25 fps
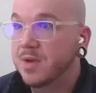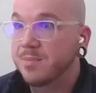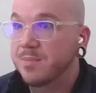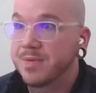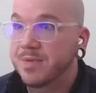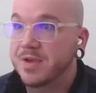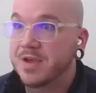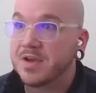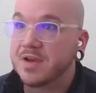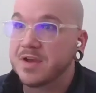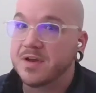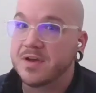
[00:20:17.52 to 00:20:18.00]

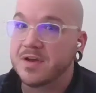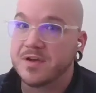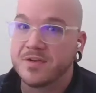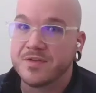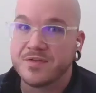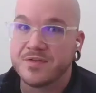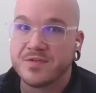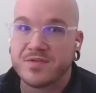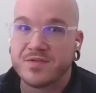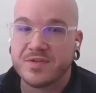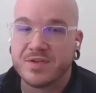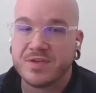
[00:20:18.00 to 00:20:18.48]

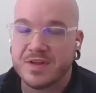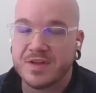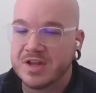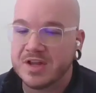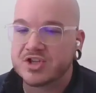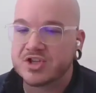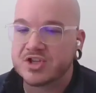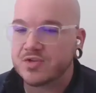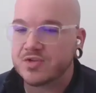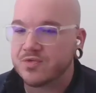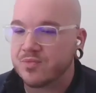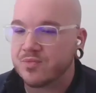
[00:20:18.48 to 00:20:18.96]
because it,
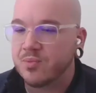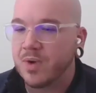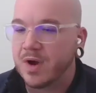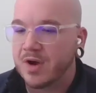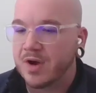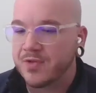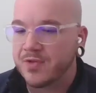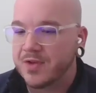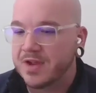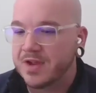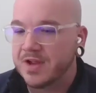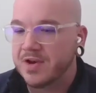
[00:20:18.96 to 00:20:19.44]
it's just
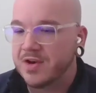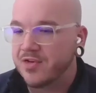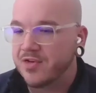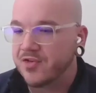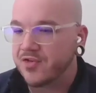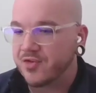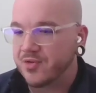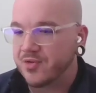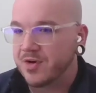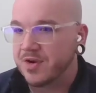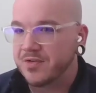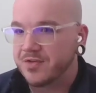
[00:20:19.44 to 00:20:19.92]
where the
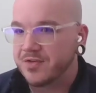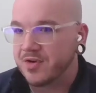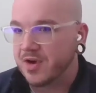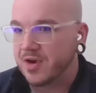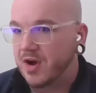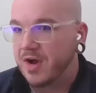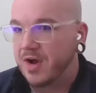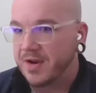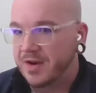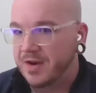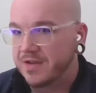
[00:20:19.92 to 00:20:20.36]
industry has gone.